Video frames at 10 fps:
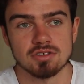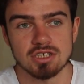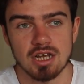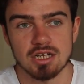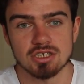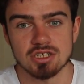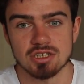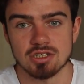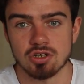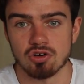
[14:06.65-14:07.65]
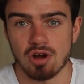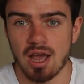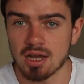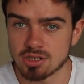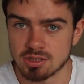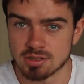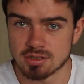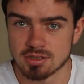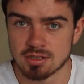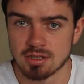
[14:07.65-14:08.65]
changing your
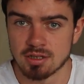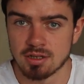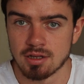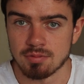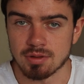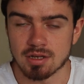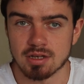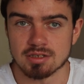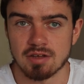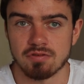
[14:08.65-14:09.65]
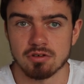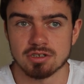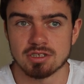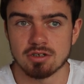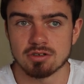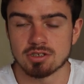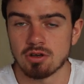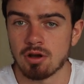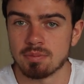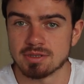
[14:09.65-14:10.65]
actions. Because if you're still
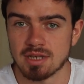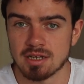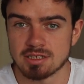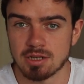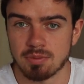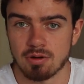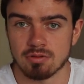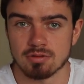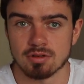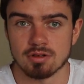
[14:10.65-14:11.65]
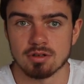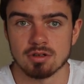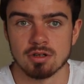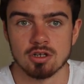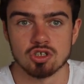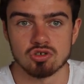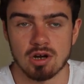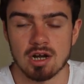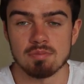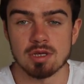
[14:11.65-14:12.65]
so obsessed about
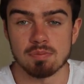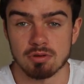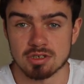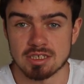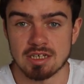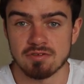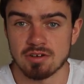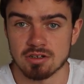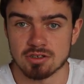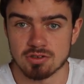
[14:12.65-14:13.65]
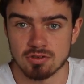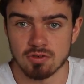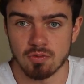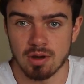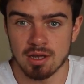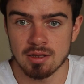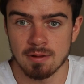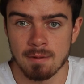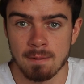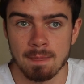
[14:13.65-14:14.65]
trying to be perceived in a certain way,
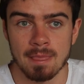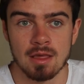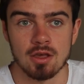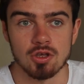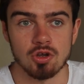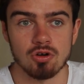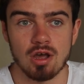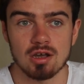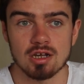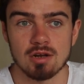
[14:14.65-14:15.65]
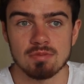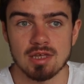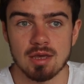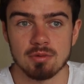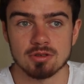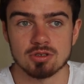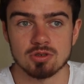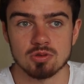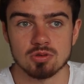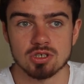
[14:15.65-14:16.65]
you're not going to be able
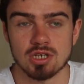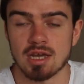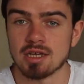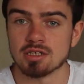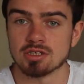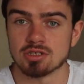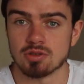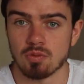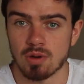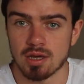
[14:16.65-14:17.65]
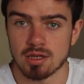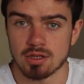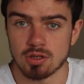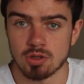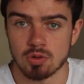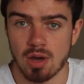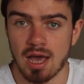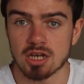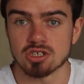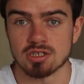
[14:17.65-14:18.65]
to change the way you
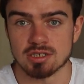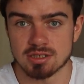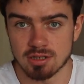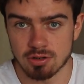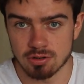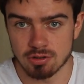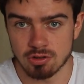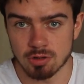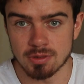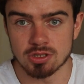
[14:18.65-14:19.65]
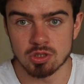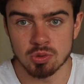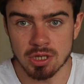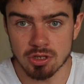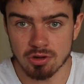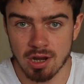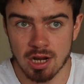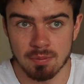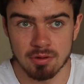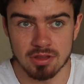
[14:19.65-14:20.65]
actually stutter. You're going to be too in your
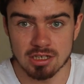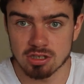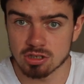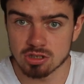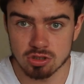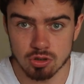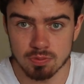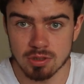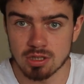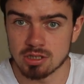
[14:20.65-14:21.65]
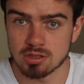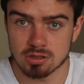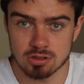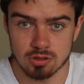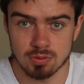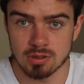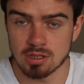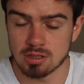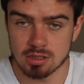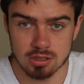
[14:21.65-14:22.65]
head about, this looks stupid, this looks stupid,
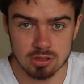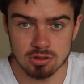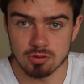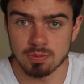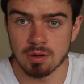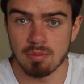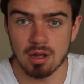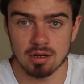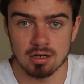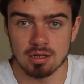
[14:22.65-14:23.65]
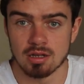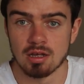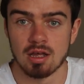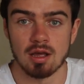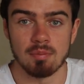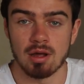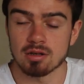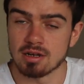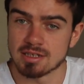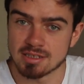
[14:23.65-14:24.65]
this looks stupid. I'm not going
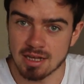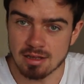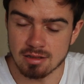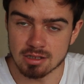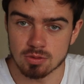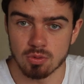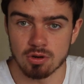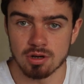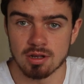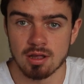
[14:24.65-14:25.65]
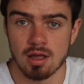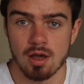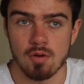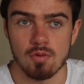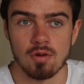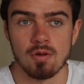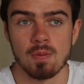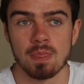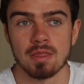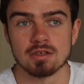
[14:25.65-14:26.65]
to say this word.
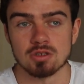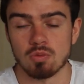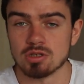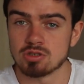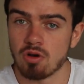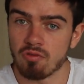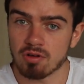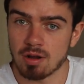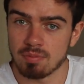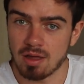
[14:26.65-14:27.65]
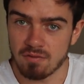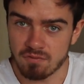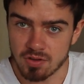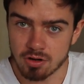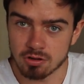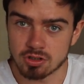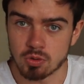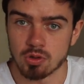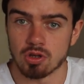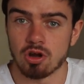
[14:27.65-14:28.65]
So once you overcome that fear
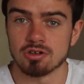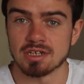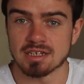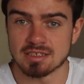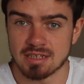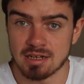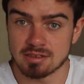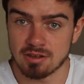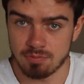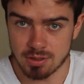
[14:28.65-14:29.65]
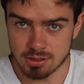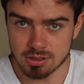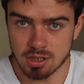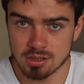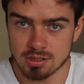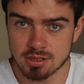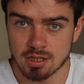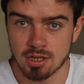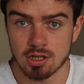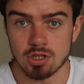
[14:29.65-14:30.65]
to a large extent of being judged,
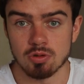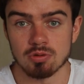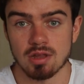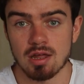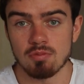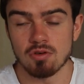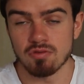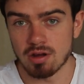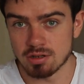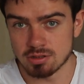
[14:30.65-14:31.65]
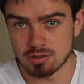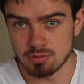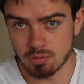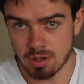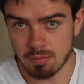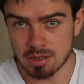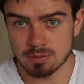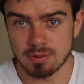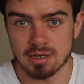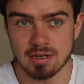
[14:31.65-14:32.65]
you then move on to what I'm
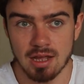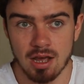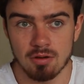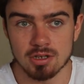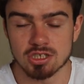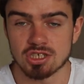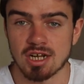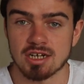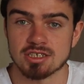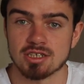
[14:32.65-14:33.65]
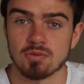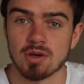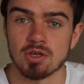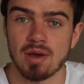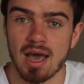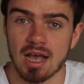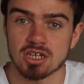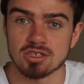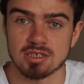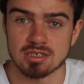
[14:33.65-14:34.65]
explaining now, is changing the way you
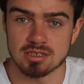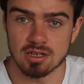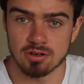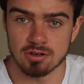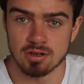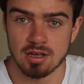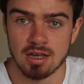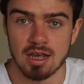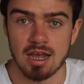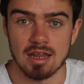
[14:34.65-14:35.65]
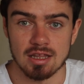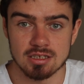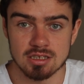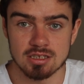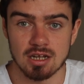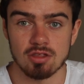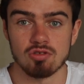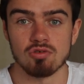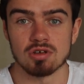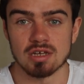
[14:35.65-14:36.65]
actually stutter. And this is done
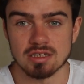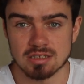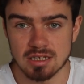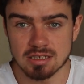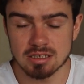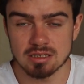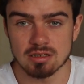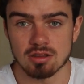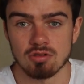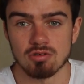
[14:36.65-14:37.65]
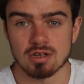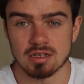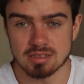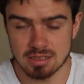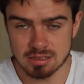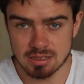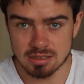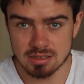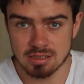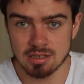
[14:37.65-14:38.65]
through
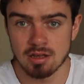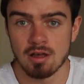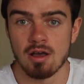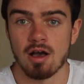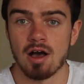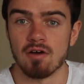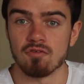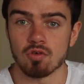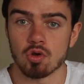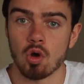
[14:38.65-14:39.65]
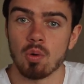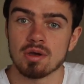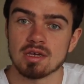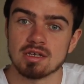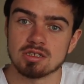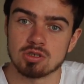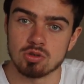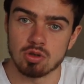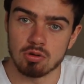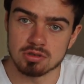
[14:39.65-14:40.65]
consistency of going
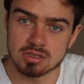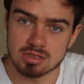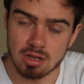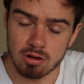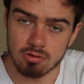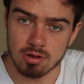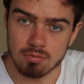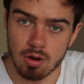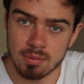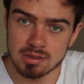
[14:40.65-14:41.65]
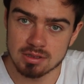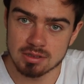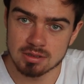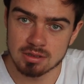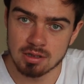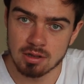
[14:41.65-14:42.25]
into those stuttering moments